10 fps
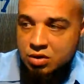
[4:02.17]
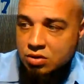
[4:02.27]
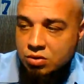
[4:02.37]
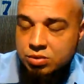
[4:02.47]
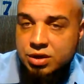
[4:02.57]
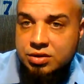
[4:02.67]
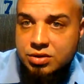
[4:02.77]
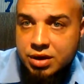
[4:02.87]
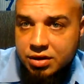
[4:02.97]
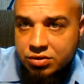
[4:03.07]
Go with me to
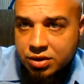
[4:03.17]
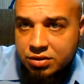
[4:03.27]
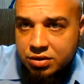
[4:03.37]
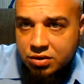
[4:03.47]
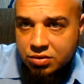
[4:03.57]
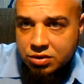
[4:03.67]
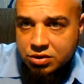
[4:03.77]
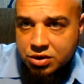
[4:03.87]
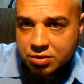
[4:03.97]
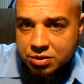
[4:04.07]
Second Thessalonians
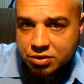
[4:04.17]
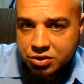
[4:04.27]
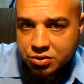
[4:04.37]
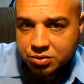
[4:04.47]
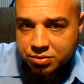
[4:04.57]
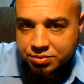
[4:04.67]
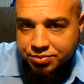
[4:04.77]
chapter 2.